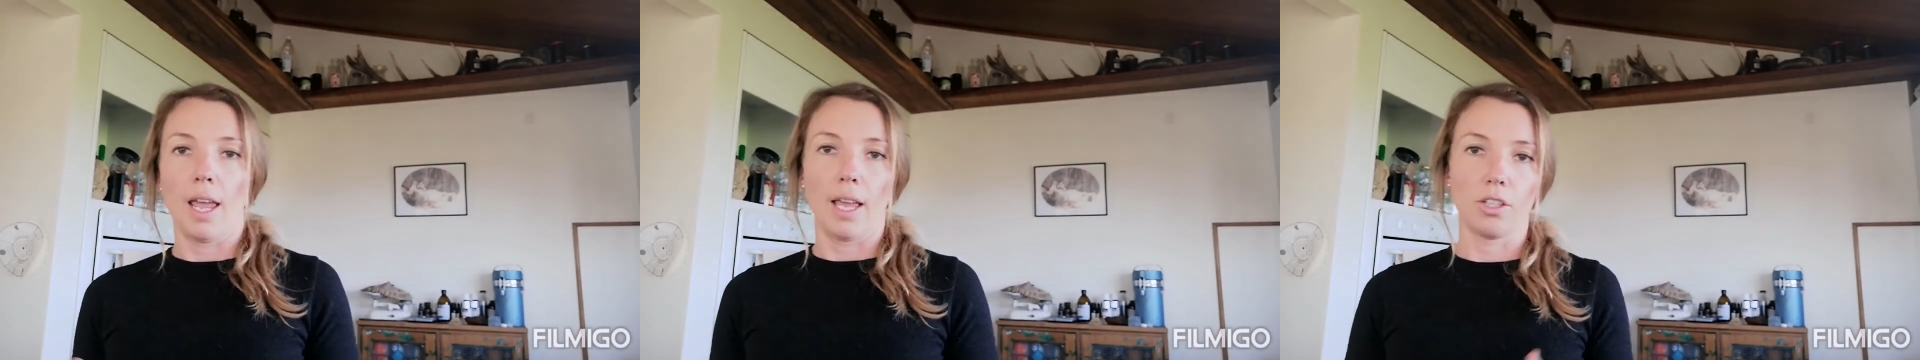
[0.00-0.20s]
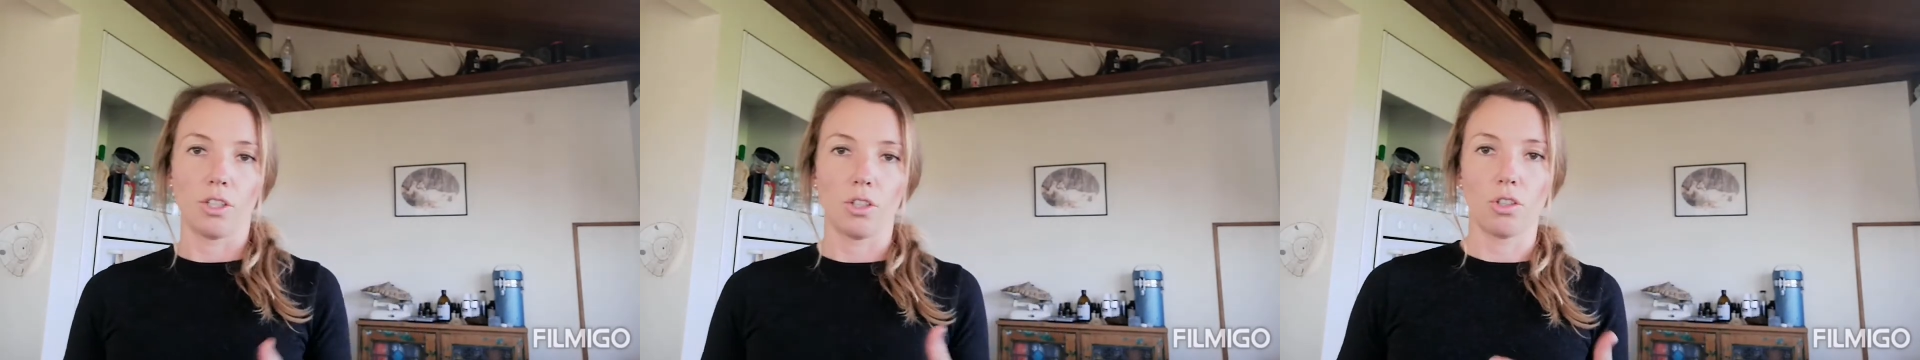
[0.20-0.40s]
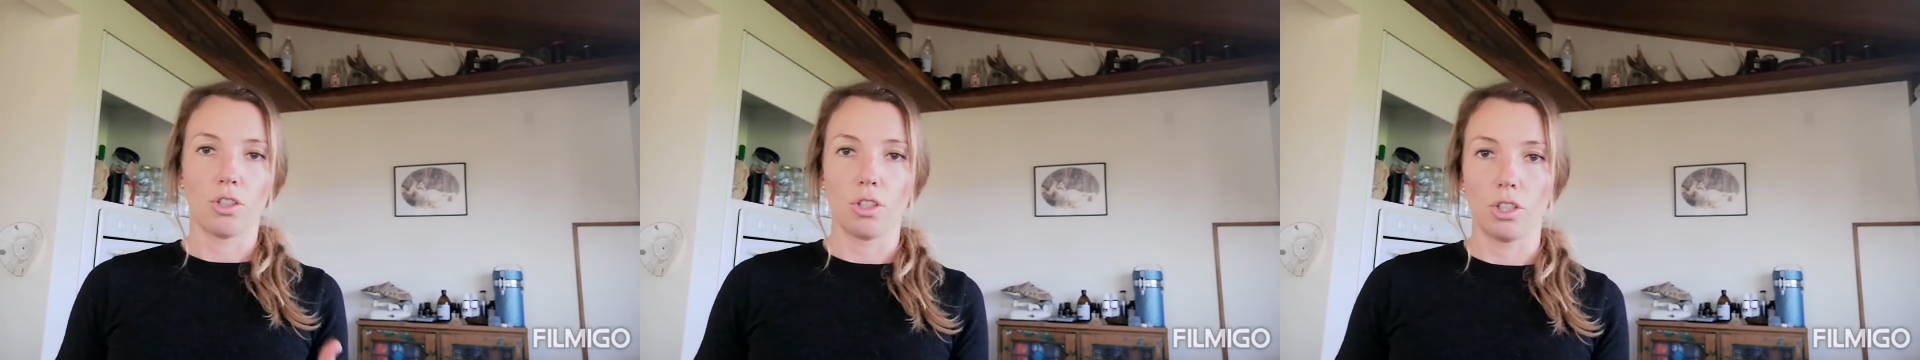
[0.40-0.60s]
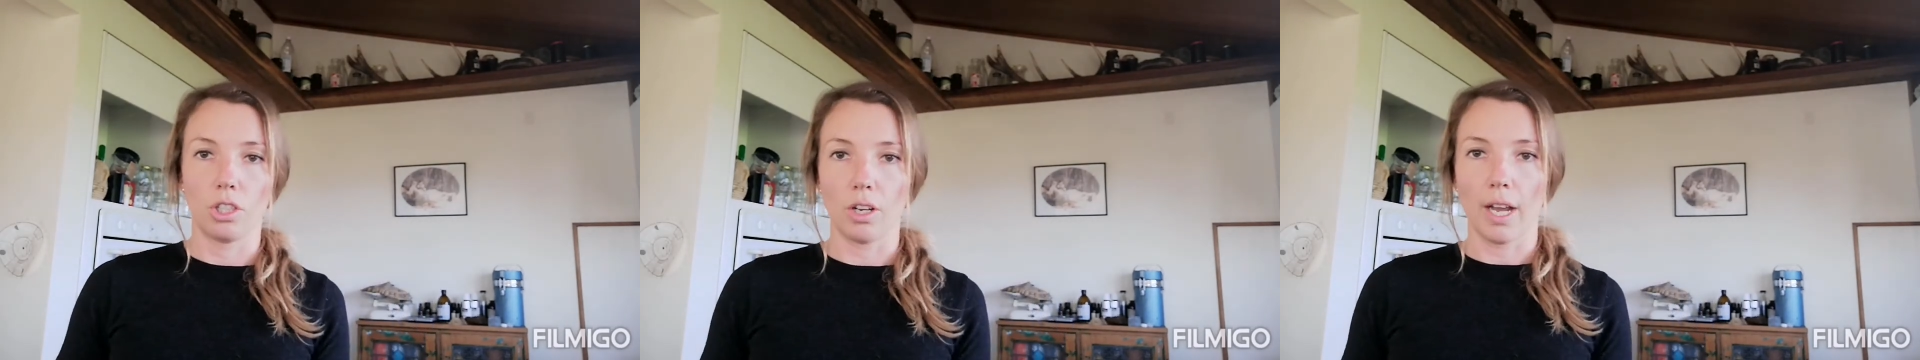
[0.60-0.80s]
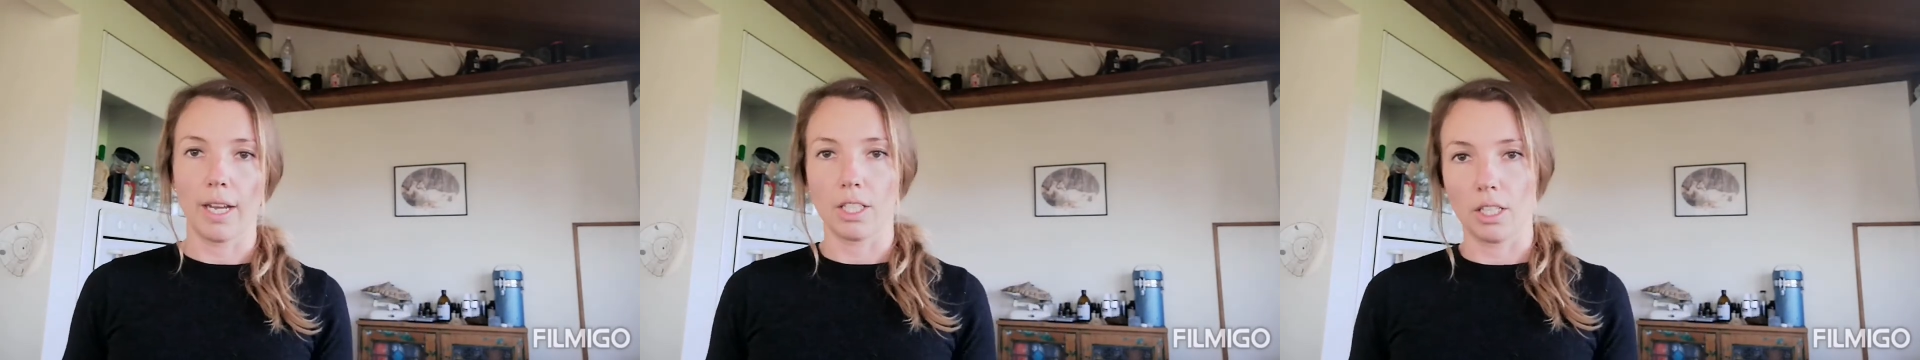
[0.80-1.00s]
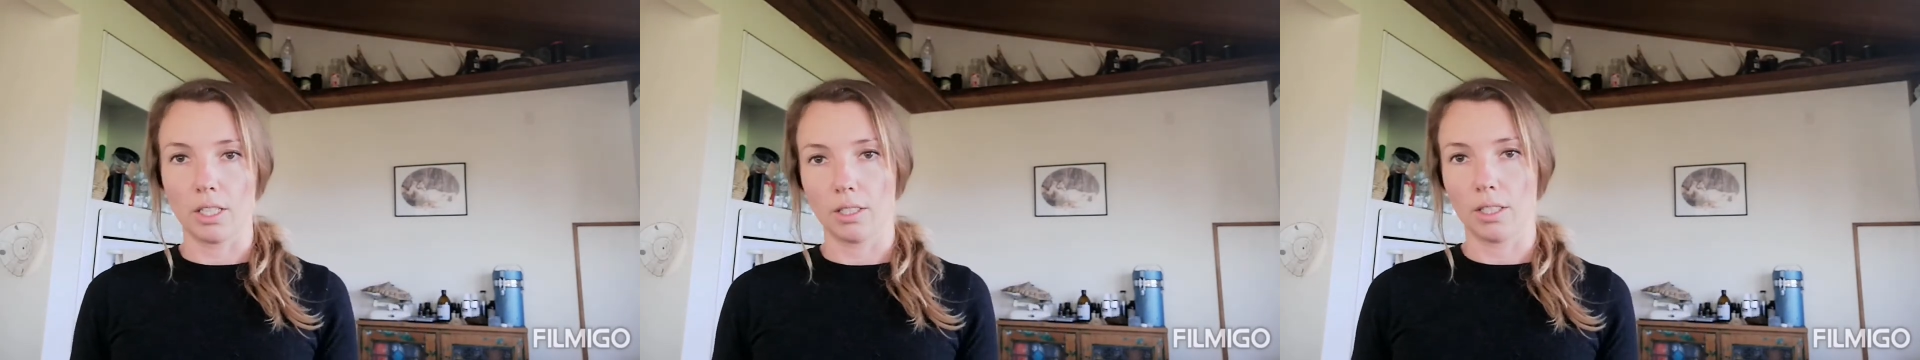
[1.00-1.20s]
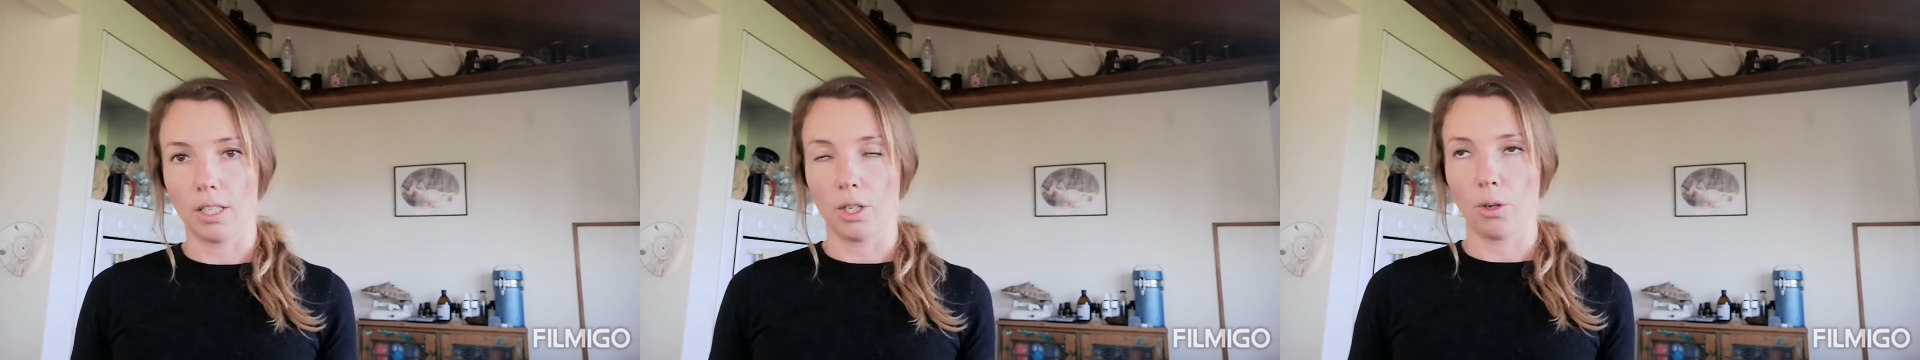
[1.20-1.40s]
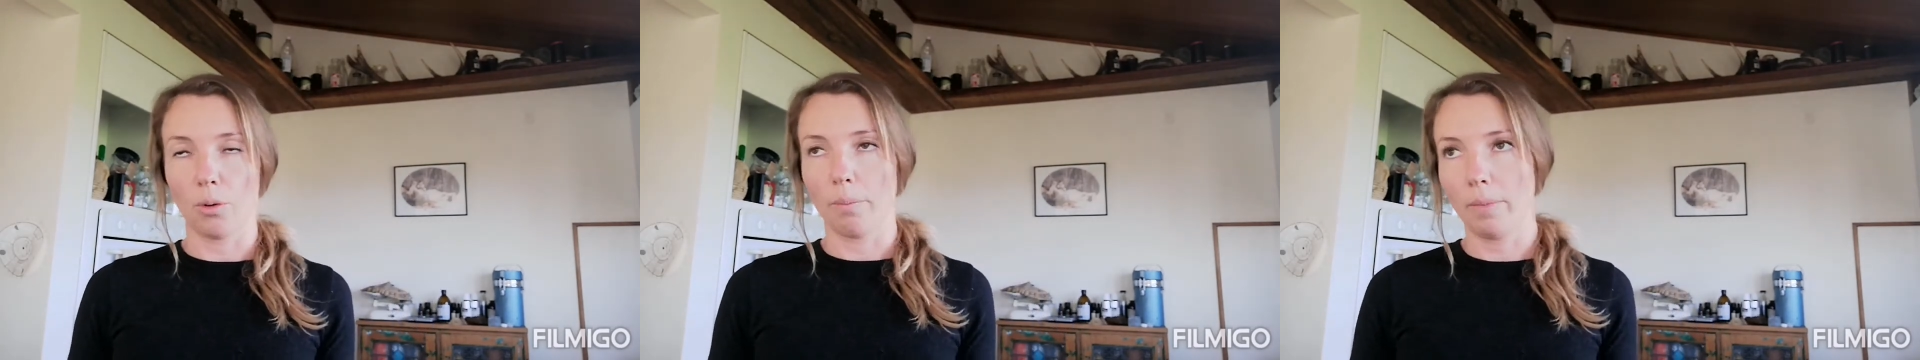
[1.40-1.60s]
as you digest
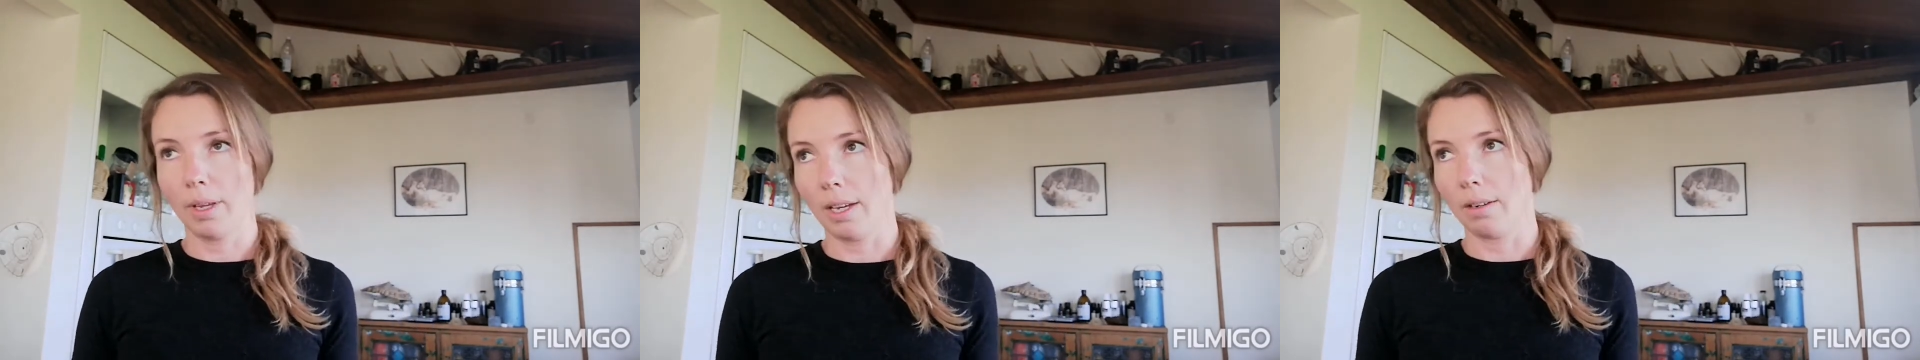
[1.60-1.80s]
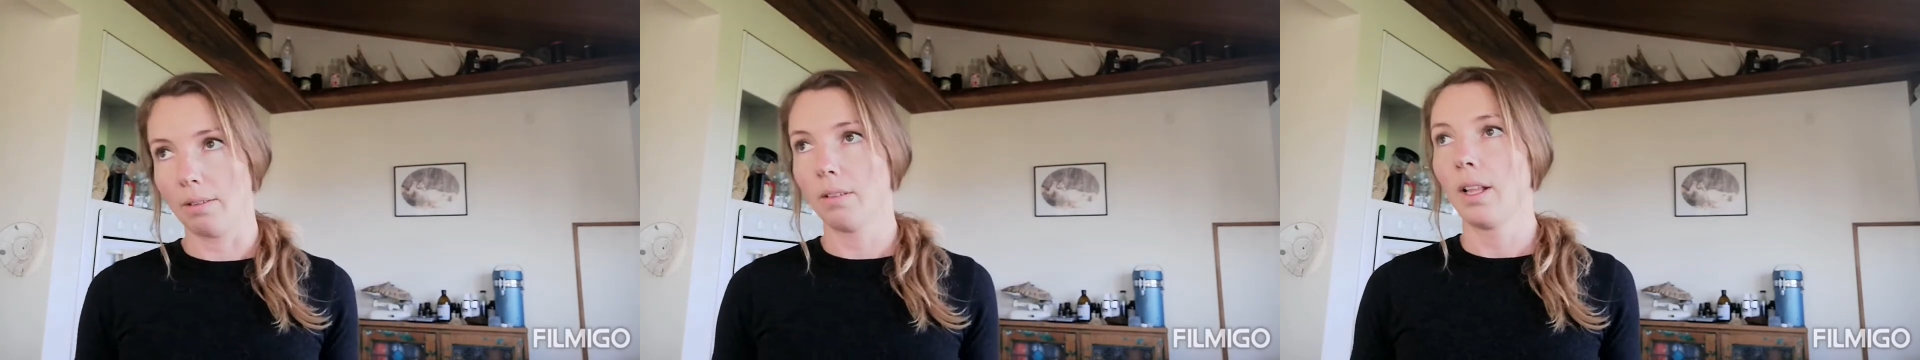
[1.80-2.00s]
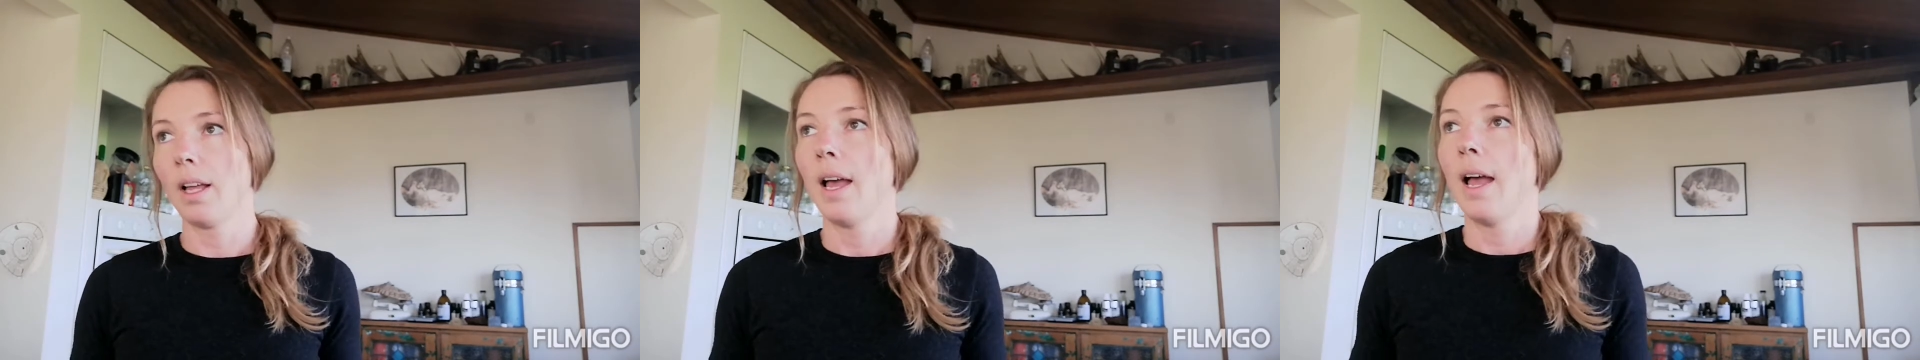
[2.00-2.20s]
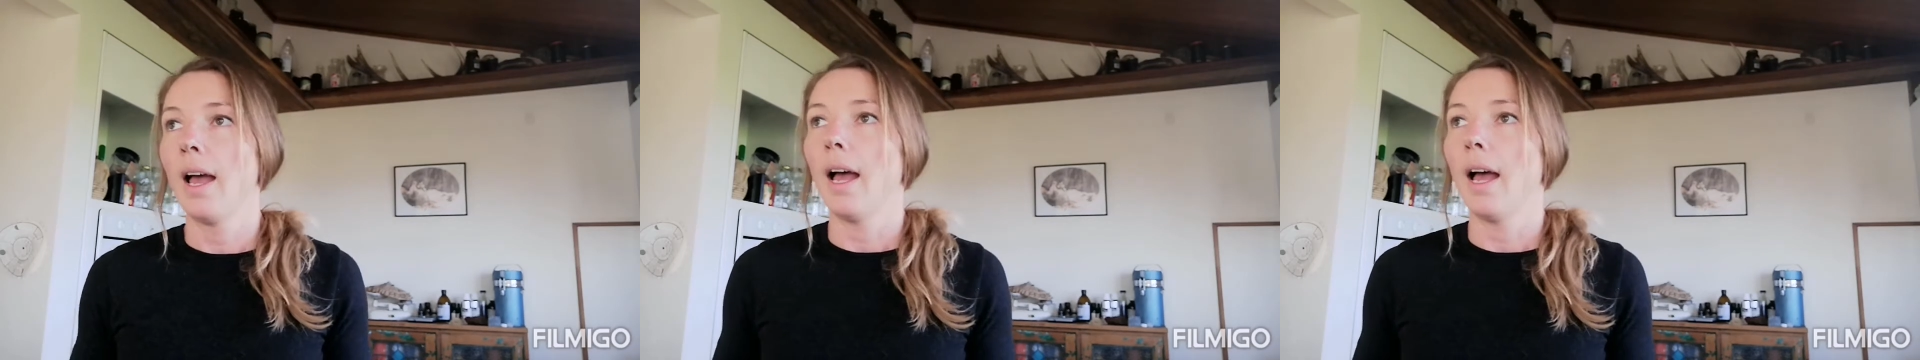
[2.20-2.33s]
in your meal.